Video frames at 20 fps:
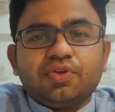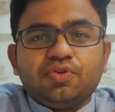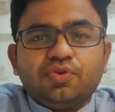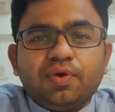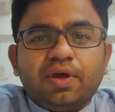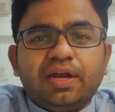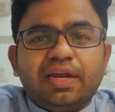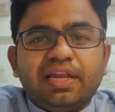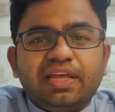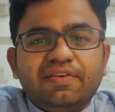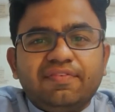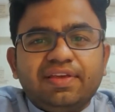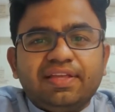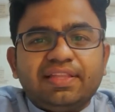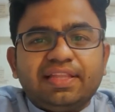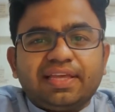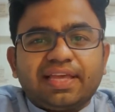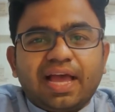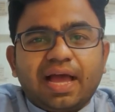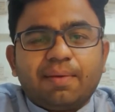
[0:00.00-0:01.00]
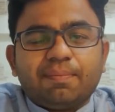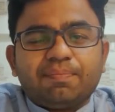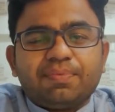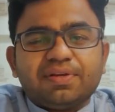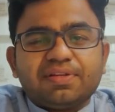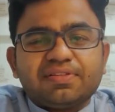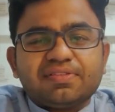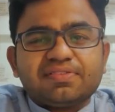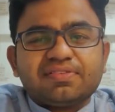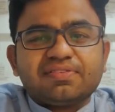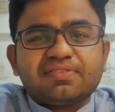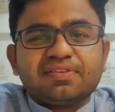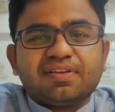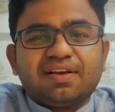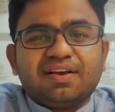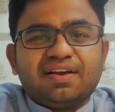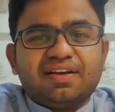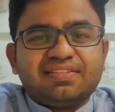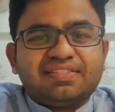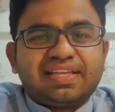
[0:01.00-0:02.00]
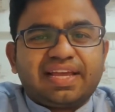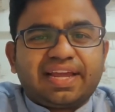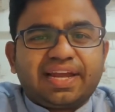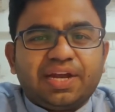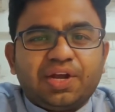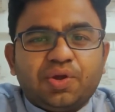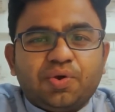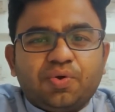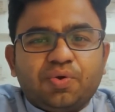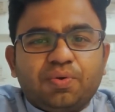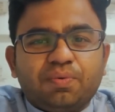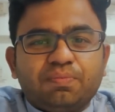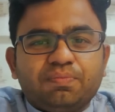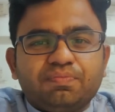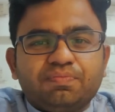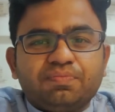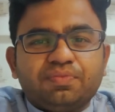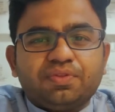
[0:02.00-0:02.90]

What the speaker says: You are leaving the campus. A second home.